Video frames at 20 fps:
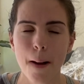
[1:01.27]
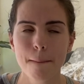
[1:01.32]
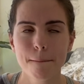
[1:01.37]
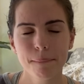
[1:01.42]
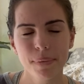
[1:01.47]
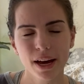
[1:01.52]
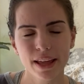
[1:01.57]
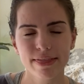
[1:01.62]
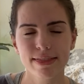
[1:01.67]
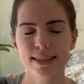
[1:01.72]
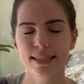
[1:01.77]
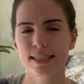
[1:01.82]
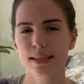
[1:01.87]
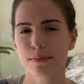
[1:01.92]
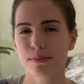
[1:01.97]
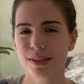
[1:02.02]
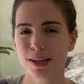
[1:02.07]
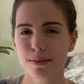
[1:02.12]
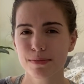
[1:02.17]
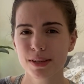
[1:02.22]
but the
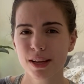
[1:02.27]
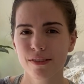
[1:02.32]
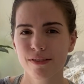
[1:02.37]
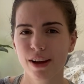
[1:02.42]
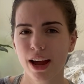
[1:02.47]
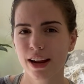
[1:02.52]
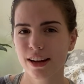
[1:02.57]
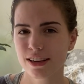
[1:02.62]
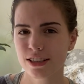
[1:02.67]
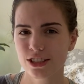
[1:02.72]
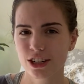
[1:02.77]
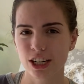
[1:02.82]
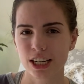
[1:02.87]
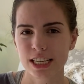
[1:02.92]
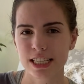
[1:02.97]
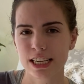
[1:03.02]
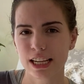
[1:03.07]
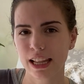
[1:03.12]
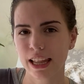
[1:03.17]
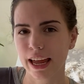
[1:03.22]
symptoms have kind of
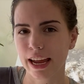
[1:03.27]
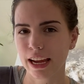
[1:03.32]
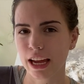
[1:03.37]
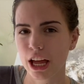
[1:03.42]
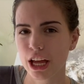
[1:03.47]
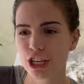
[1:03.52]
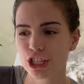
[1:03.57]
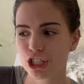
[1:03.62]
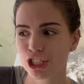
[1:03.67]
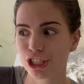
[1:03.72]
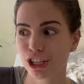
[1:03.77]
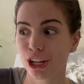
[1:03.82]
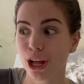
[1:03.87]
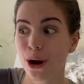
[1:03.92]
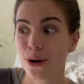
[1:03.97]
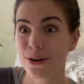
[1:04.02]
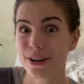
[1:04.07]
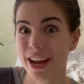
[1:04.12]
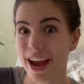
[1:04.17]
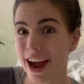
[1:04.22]
started to
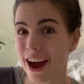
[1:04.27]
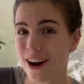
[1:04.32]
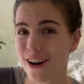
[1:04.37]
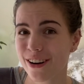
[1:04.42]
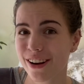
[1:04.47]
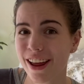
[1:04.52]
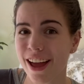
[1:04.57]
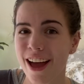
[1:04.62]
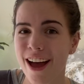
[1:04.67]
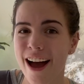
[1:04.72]
slow down,